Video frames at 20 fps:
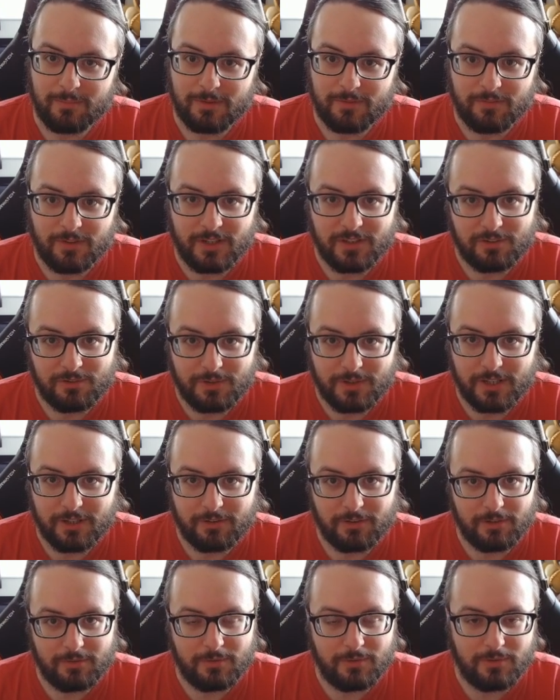Vital
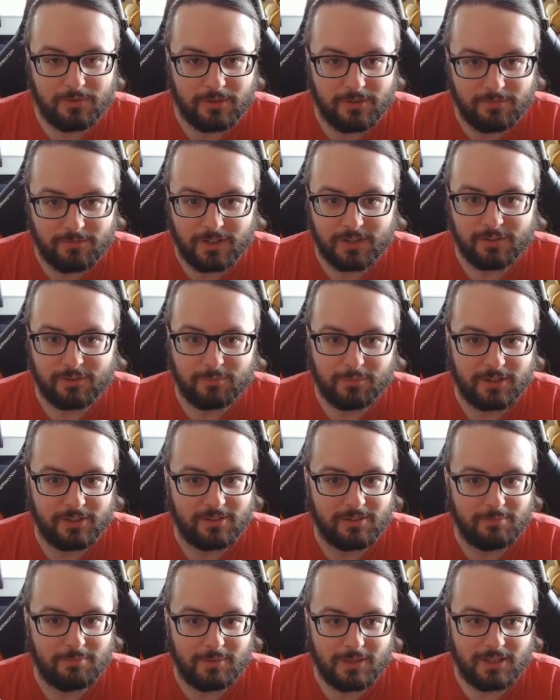Hero or the Vital
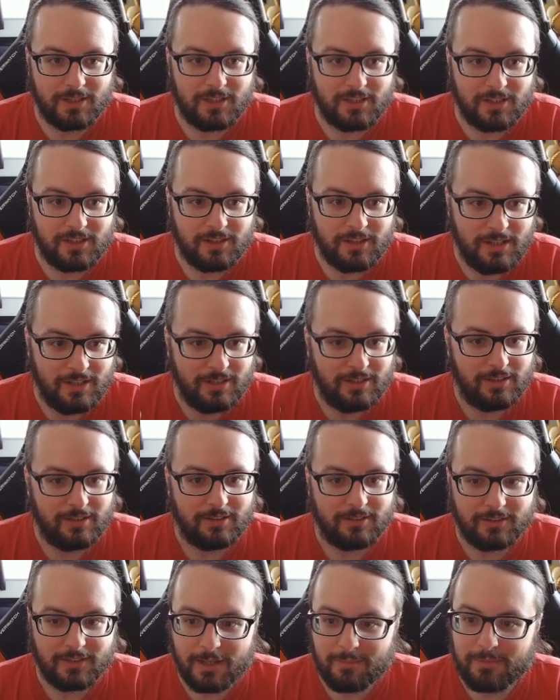Bracelet BE?
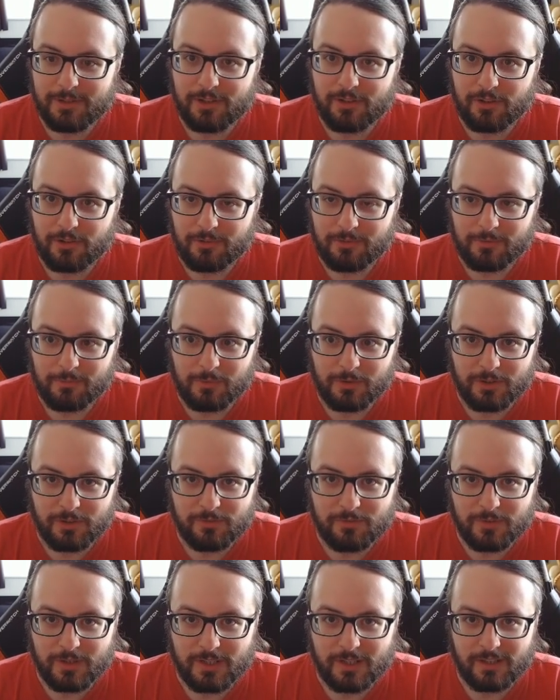Let me know what you
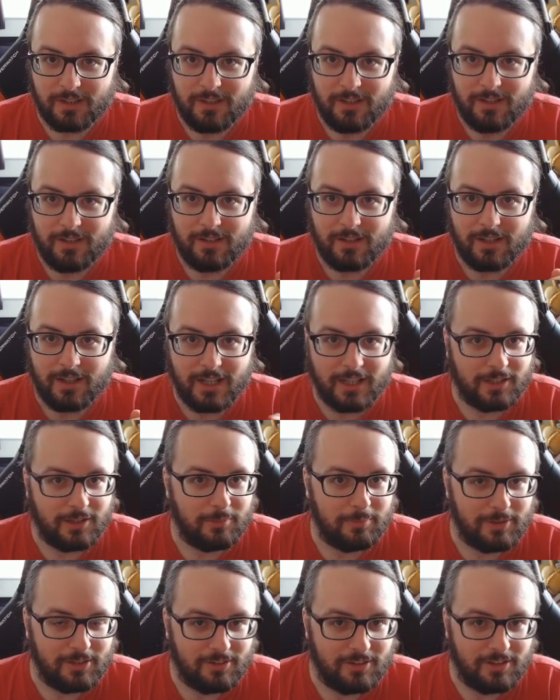think, and I'll
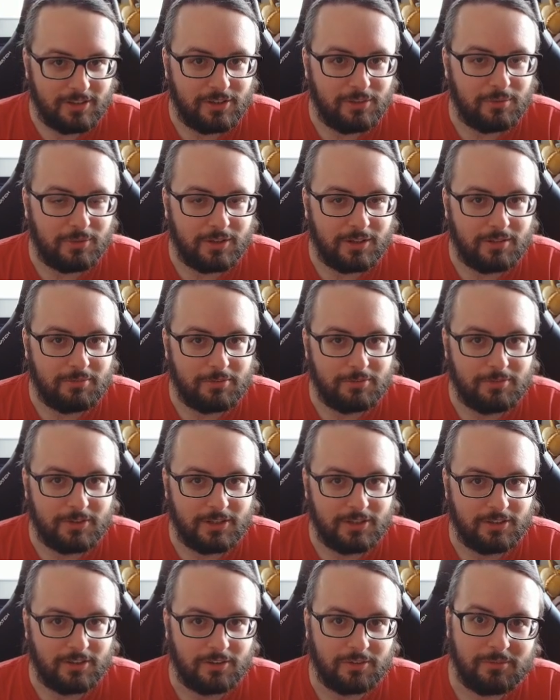be seeing you on another
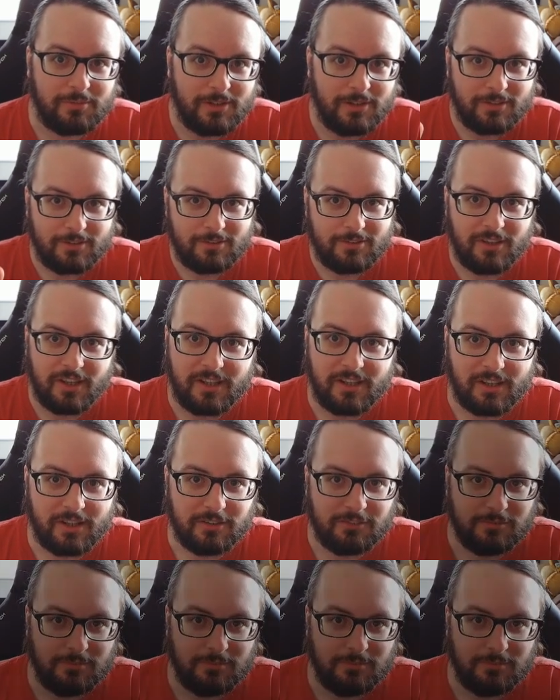video. Take care.